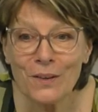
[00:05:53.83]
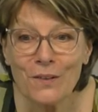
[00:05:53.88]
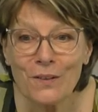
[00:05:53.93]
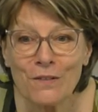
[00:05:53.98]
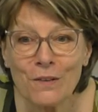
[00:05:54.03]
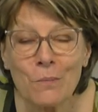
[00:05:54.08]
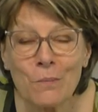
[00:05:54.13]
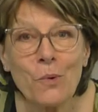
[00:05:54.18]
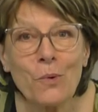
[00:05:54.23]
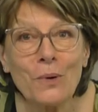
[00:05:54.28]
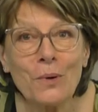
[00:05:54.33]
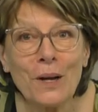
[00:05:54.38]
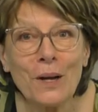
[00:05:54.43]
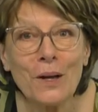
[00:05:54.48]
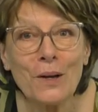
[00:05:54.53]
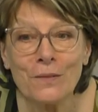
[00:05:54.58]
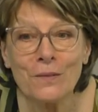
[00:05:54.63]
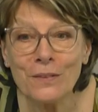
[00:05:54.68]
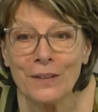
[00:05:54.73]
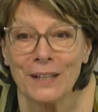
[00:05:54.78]
from all
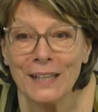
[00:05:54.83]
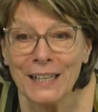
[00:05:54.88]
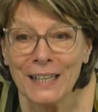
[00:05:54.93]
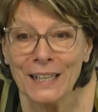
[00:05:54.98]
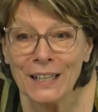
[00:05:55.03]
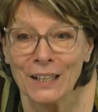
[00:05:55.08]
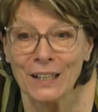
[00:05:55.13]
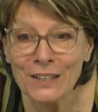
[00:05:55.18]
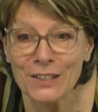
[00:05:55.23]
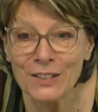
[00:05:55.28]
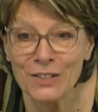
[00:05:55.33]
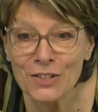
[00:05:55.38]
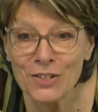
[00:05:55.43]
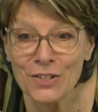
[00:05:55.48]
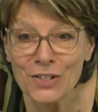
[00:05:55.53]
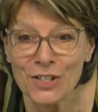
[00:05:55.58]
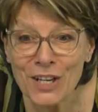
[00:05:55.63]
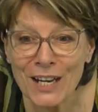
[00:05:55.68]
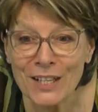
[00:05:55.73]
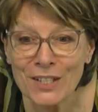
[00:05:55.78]
over england
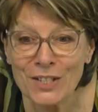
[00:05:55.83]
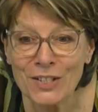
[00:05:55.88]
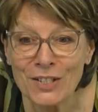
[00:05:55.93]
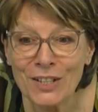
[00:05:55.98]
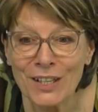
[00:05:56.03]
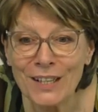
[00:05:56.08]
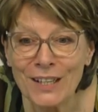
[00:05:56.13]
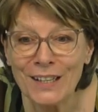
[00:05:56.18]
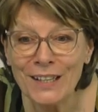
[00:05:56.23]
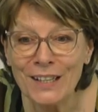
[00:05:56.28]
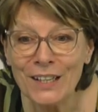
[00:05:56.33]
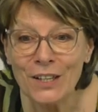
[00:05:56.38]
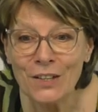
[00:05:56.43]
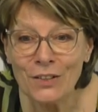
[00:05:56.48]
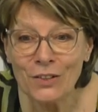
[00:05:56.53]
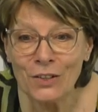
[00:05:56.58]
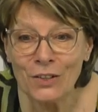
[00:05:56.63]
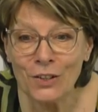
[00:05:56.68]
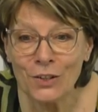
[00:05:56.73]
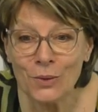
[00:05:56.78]
chester
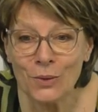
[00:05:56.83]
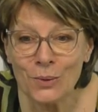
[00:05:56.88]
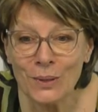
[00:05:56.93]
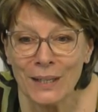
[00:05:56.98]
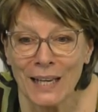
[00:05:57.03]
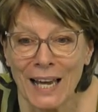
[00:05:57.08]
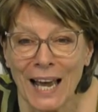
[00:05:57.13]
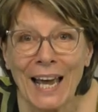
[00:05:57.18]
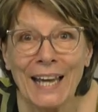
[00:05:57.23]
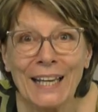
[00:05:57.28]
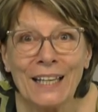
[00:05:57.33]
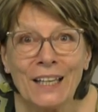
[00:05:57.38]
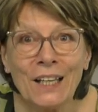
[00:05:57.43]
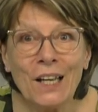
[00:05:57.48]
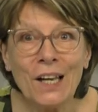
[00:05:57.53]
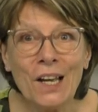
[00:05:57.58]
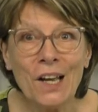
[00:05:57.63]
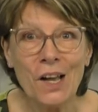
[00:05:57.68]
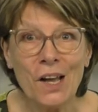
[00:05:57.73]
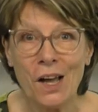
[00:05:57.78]
the uk
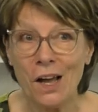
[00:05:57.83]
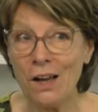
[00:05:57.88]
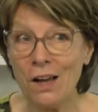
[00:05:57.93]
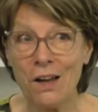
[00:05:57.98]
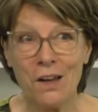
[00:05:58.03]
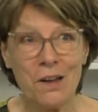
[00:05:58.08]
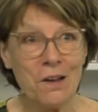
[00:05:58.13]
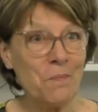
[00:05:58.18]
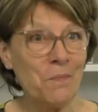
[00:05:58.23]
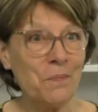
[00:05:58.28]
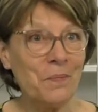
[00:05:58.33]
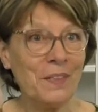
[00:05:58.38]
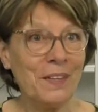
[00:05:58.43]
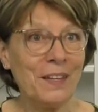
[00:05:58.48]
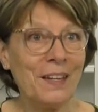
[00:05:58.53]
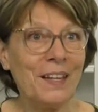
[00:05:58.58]
um,